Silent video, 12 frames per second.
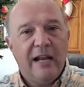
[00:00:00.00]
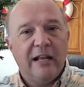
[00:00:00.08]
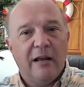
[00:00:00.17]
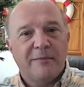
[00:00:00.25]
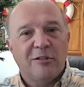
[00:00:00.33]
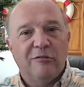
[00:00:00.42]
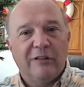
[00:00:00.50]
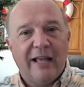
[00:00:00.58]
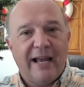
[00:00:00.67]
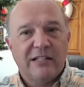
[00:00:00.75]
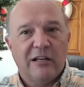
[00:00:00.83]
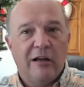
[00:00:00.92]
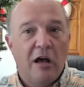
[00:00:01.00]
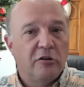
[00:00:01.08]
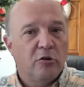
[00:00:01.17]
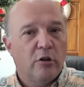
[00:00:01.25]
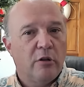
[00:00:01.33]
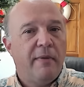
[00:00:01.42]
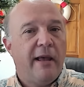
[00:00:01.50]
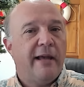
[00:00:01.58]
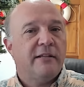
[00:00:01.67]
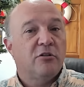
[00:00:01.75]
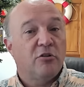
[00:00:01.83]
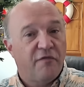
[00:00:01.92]
heading up to Alaska under the
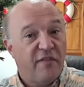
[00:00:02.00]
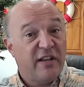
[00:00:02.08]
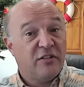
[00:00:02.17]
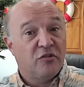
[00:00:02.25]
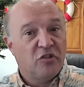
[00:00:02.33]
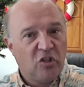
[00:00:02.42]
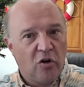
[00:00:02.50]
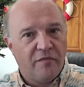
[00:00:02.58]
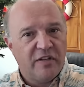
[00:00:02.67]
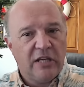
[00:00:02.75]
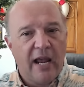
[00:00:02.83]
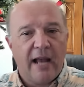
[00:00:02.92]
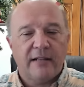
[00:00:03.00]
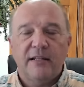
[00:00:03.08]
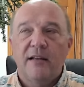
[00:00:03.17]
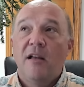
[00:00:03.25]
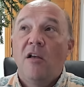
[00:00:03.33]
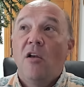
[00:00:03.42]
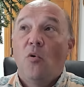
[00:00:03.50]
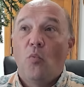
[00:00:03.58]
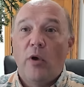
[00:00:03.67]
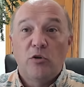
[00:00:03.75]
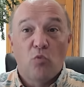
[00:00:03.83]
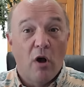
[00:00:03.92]
Passenger Vessel Service Act,
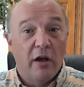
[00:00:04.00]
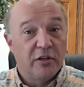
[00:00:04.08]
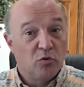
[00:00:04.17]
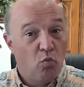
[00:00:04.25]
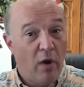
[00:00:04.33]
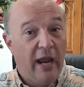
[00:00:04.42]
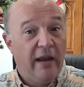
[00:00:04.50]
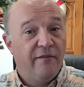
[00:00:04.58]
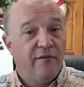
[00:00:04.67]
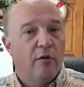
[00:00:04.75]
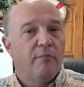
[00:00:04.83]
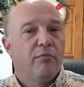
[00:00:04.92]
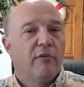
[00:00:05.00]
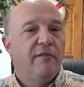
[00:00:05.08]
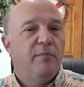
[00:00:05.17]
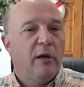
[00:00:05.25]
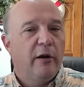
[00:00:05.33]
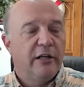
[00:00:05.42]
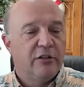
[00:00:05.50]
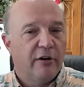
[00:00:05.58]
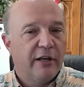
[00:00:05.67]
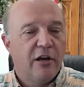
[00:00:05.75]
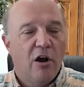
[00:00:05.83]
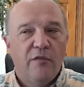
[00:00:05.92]
which was waived for a brief period
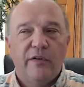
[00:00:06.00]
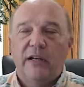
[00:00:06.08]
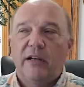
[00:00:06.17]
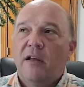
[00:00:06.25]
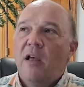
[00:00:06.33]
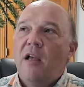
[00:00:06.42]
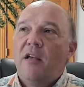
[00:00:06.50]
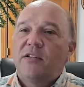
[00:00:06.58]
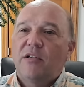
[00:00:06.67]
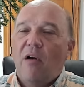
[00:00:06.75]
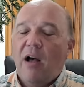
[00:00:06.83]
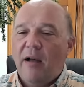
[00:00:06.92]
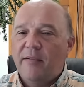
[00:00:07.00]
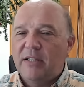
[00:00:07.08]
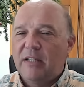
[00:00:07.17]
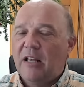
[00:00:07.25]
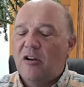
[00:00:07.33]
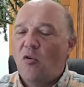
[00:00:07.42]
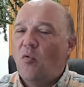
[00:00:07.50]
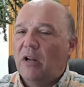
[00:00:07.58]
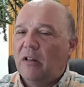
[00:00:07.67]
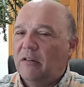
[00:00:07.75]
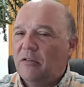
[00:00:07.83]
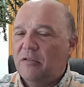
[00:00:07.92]
during COVID. So obviously they don't want
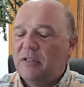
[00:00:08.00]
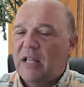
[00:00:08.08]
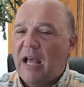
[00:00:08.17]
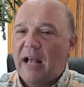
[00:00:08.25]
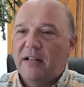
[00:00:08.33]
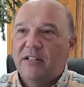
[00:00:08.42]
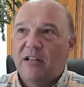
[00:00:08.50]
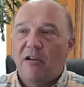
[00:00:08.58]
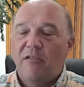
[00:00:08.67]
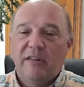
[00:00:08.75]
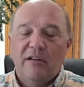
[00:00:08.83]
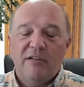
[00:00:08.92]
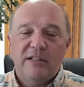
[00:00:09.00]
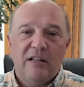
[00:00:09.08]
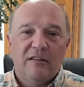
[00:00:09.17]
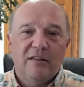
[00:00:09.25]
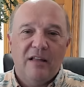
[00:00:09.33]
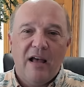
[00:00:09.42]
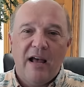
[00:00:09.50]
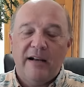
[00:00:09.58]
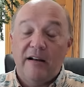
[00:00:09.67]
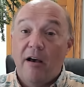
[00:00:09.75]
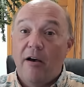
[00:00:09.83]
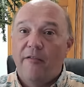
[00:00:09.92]
to lose that. So there's a
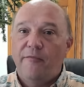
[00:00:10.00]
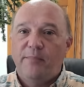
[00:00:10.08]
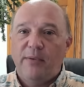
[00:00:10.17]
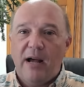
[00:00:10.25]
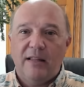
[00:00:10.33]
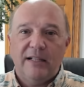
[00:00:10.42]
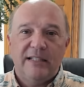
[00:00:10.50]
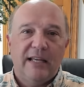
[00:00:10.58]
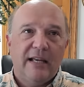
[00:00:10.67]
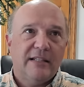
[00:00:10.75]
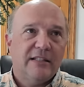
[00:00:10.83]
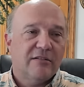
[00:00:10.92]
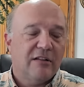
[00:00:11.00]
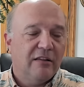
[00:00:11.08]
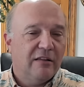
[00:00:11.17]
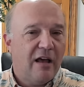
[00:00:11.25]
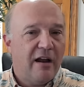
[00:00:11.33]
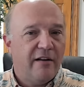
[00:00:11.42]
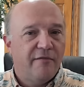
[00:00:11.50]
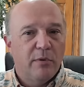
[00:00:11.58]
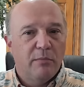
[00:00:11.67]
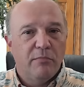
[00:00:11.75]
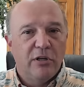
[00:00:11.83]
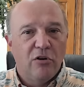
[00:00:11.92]
lot of politics. There's a lot of
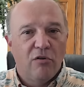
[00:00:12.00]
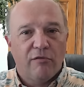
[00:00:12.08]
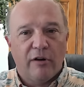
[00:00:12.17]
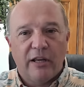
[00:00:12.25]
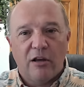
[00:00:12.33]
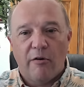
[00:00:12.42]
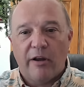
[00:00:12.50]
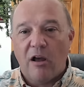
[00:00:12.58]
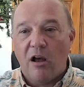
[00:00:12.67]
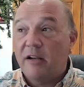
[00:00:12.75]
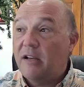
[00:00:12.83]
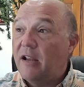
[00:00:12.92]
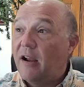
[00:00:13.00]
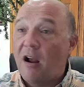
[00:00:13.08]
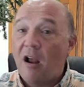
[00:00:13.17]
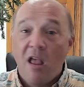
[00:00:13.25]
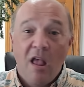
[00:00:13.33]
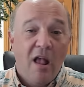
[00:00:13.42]
maneuvering going on here.